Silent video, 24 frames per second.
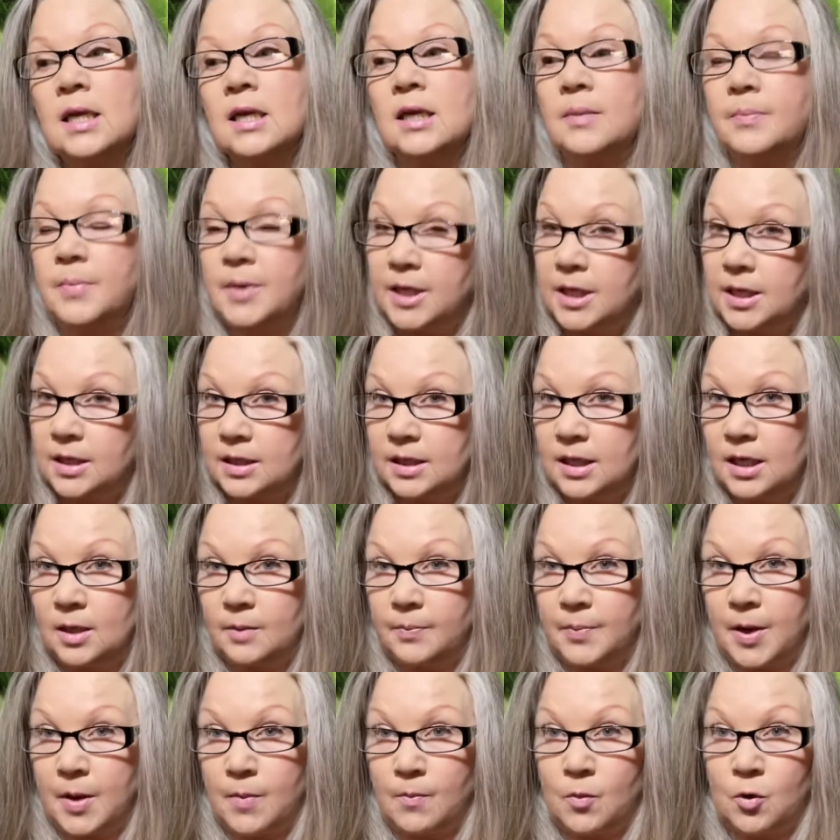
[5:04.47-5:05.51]
can be a little
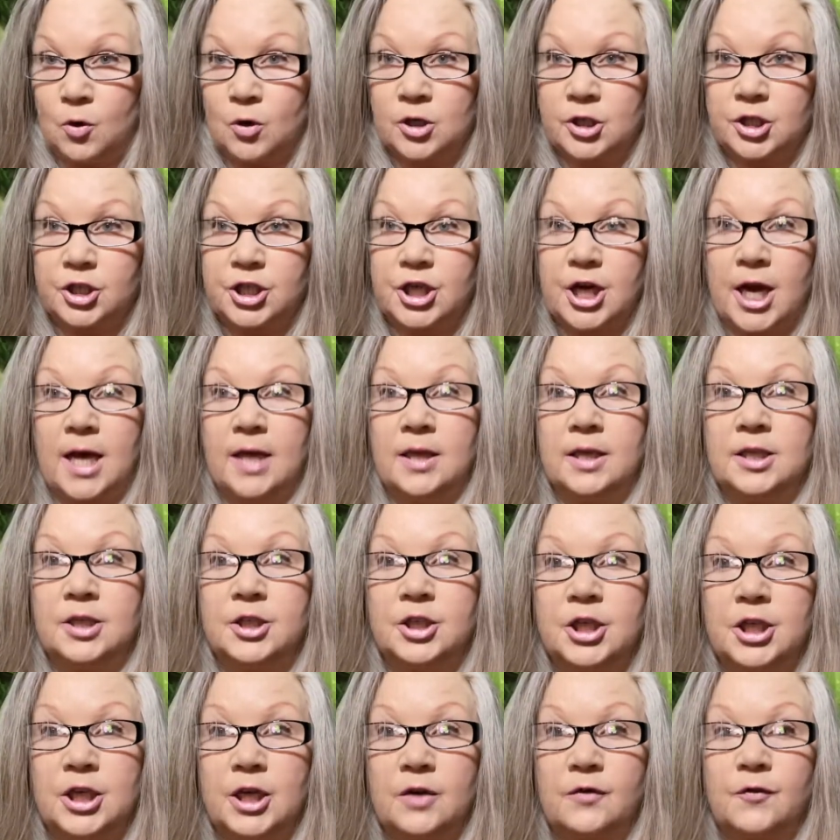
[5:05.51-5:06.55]
bit more
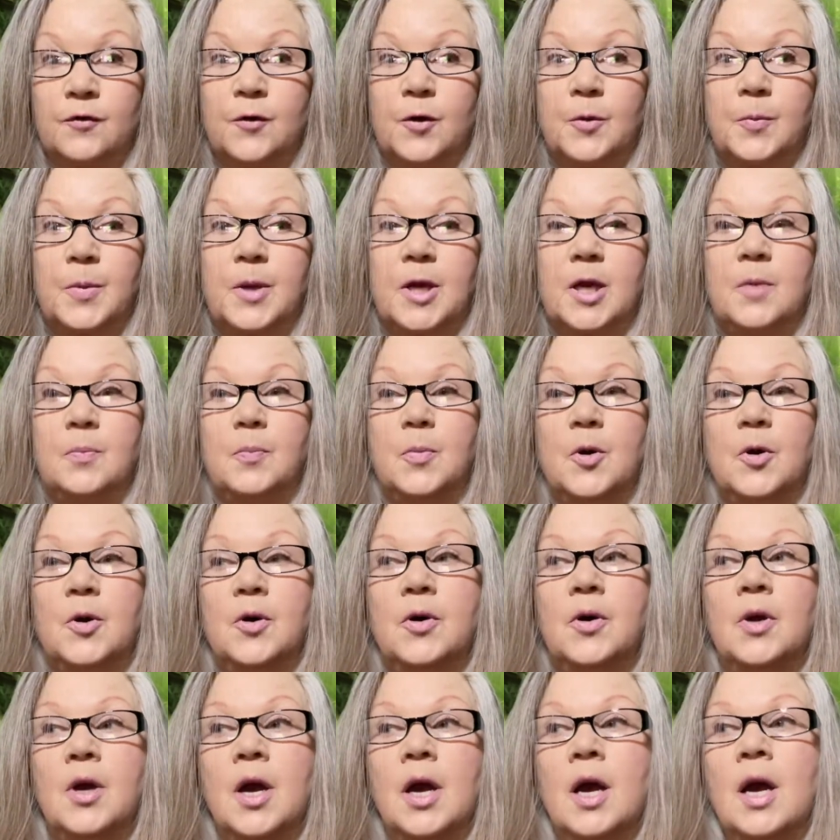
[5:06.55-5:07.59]
challenging for
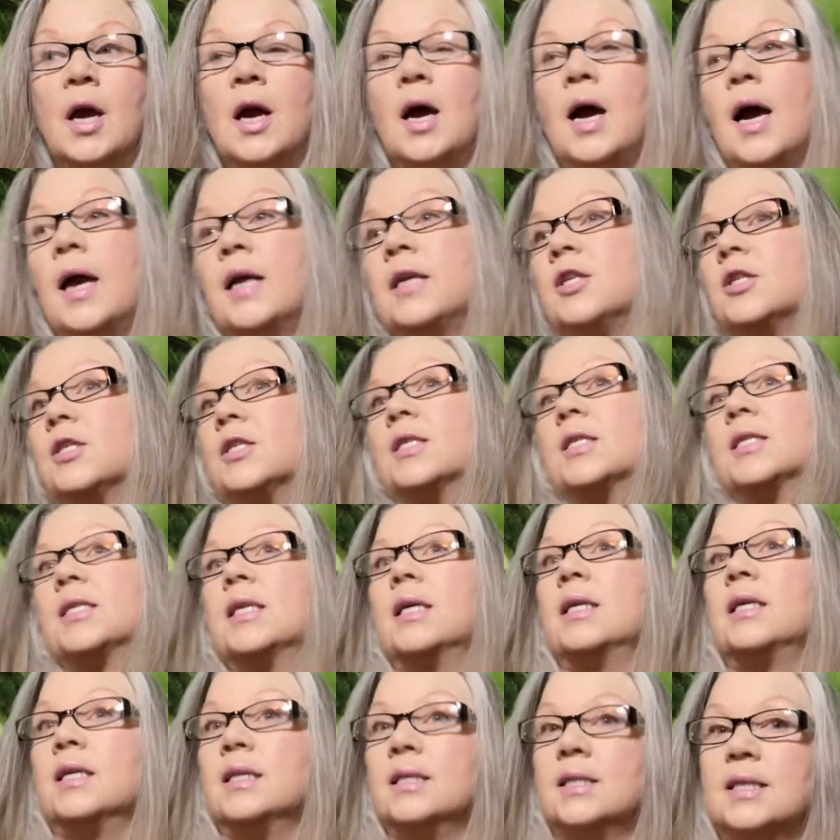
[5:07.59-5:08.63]
people. I just
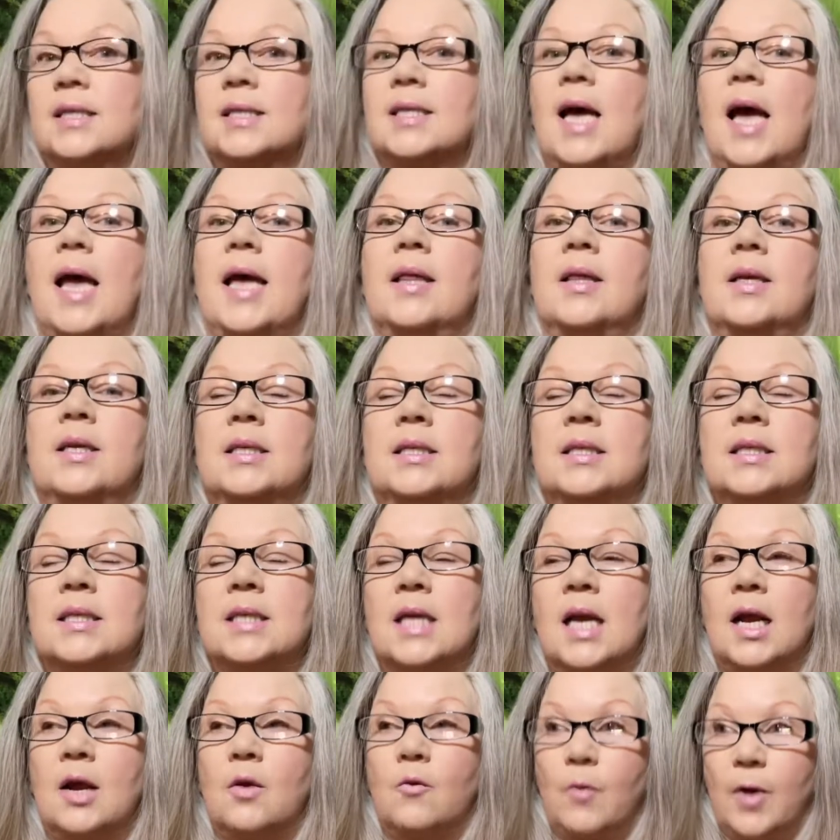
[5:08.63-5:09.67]
sit in silence
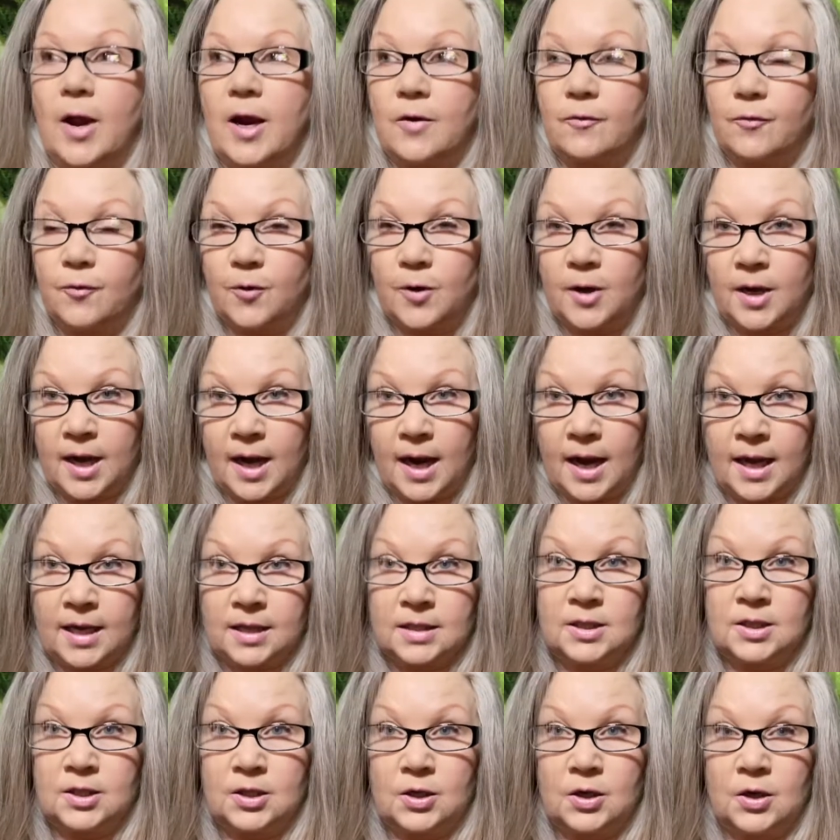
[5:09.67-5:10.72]
and I wait for an
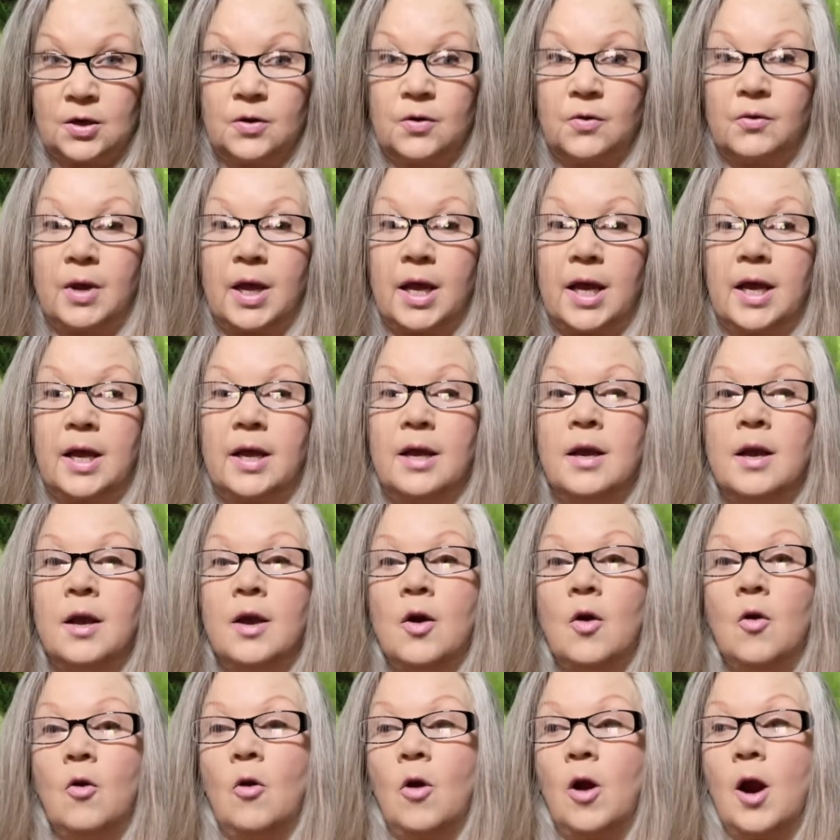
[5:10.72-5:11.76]
answer, okay?
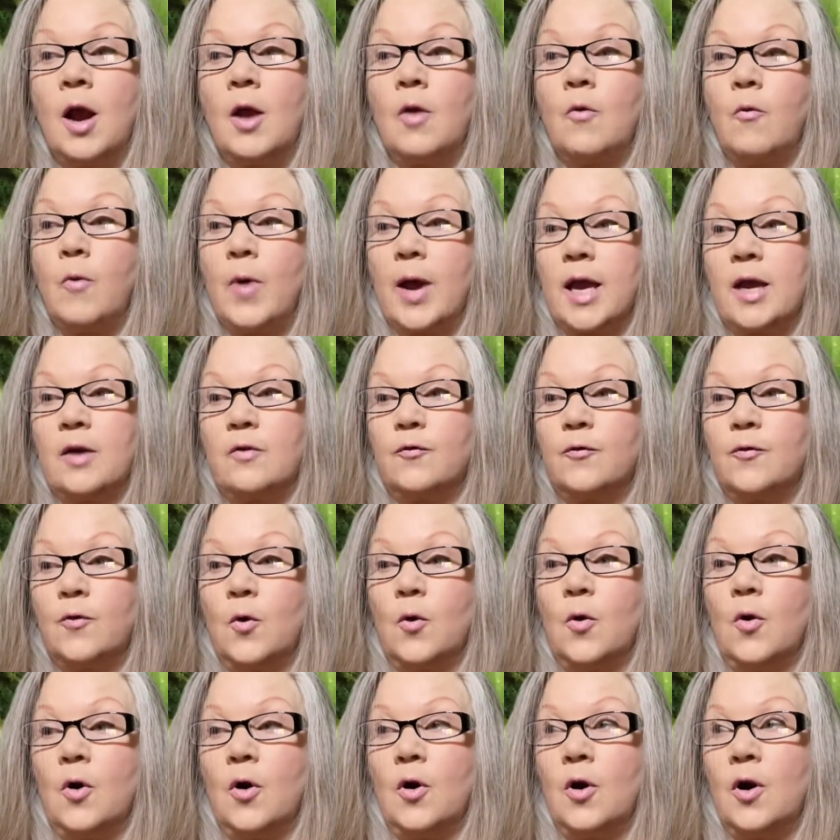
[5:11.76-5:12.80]
Or I wait
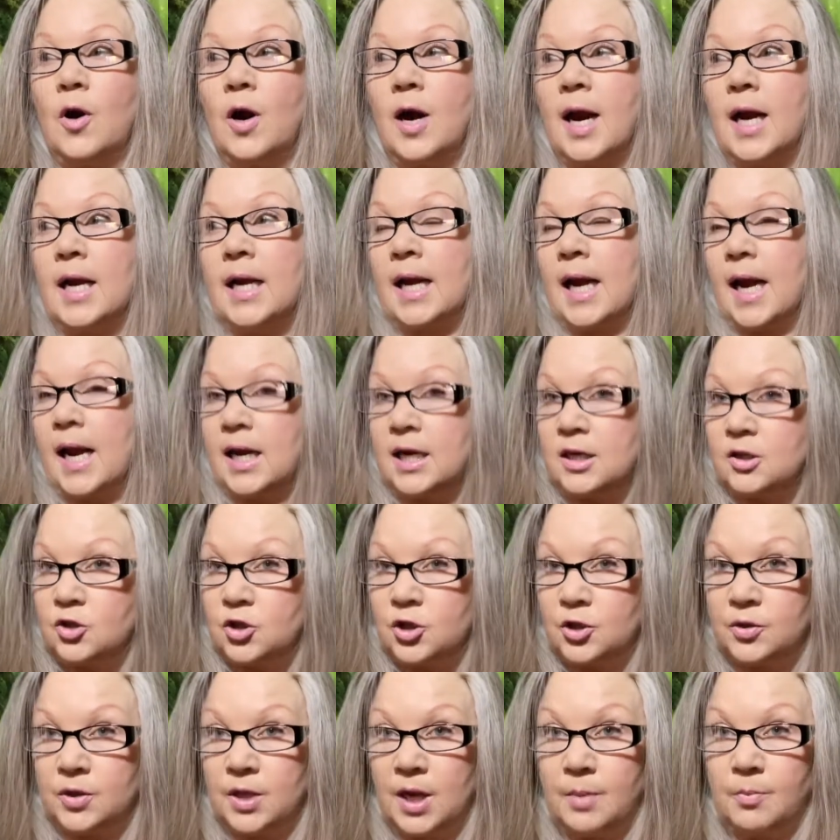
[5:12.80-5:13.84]
for an
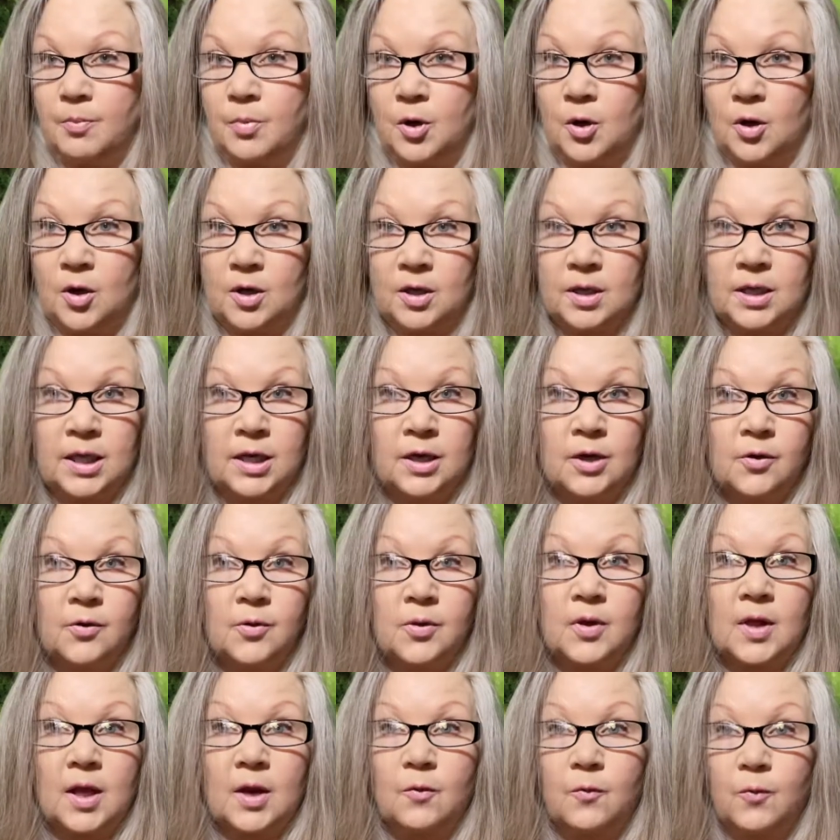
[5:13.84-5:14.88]
angel number. You know,
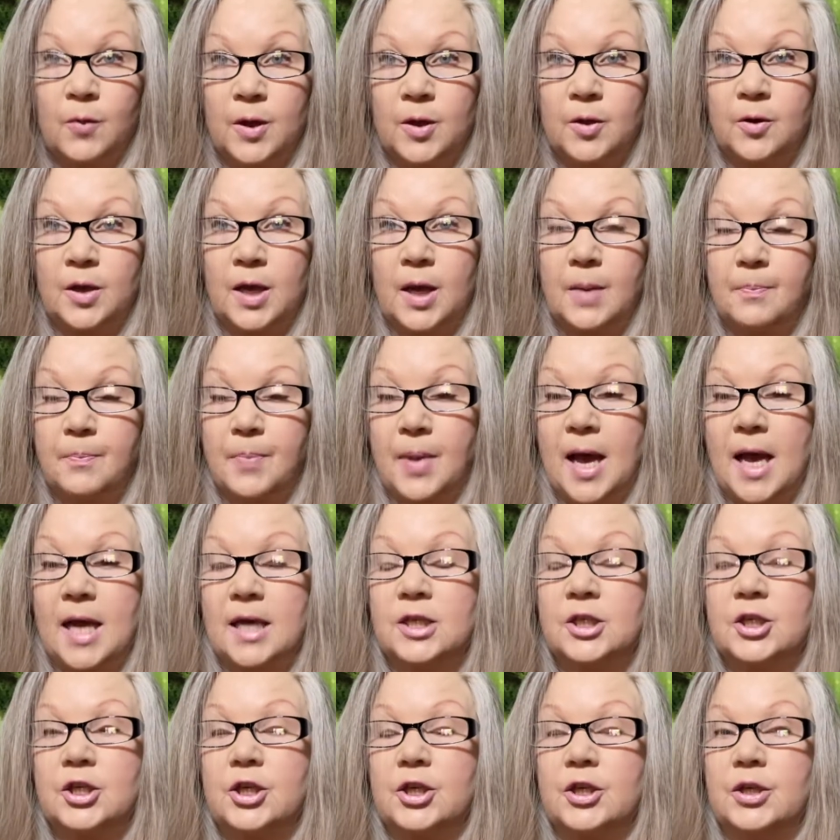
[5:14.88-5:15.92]
they will get
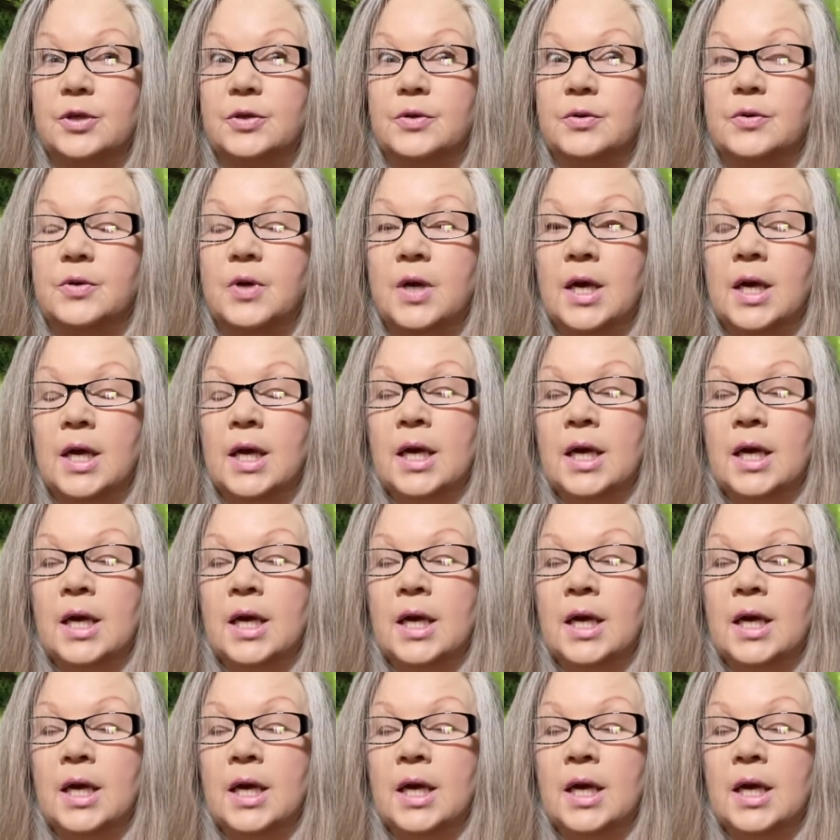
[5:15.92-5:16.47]
back to you.